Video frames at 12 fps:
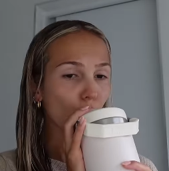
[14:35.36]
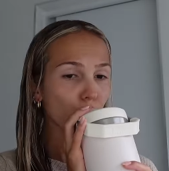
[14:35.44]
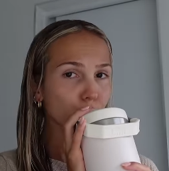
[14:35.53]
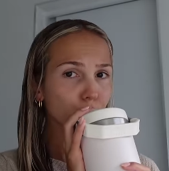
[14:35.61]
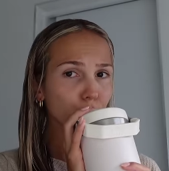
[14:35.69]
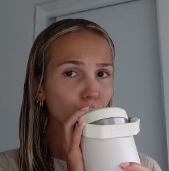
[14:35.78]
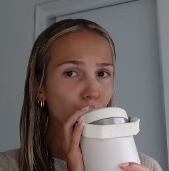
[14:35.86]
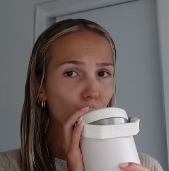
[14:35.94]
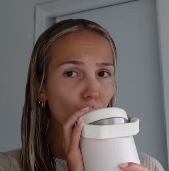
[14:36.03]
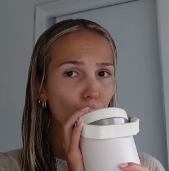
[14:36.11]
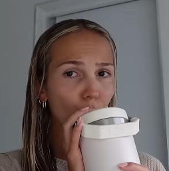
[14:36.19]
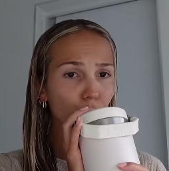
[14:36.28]

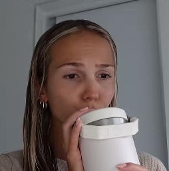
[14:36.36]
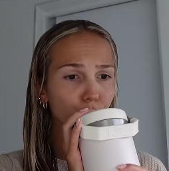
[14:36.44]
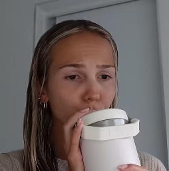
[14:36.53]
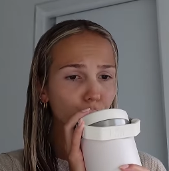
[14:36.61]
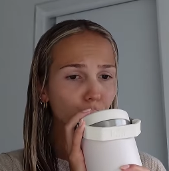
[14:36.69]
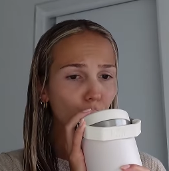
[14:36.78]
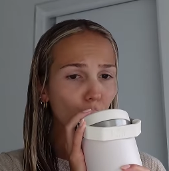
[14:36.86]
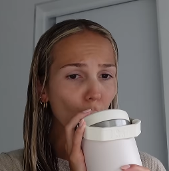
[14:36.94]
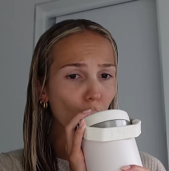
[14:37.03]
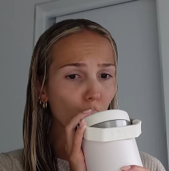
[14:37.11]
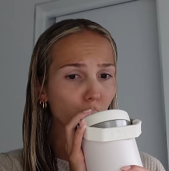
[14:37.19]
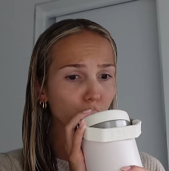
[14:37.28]

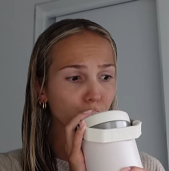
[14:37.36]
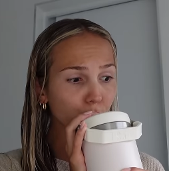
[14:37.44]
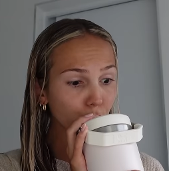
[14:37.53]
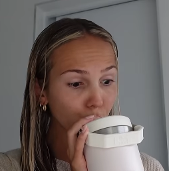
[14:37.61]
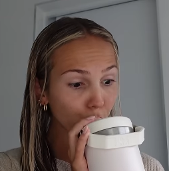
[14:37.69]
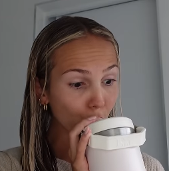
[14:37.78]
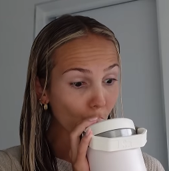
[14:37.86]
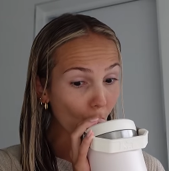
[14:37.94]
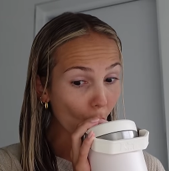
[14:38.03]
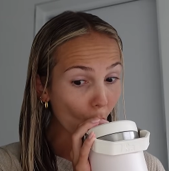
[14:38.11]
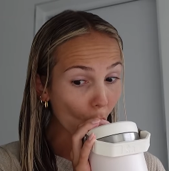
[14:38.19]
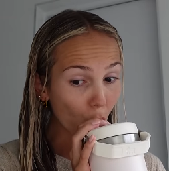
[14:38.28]

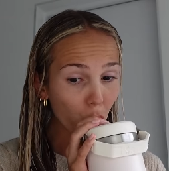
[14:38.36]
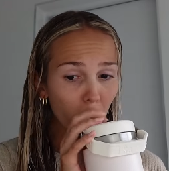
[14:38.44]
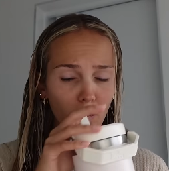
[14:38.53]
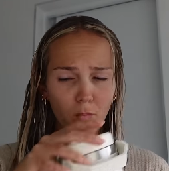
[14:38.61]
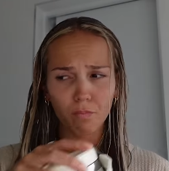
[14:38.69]
Nothing is said.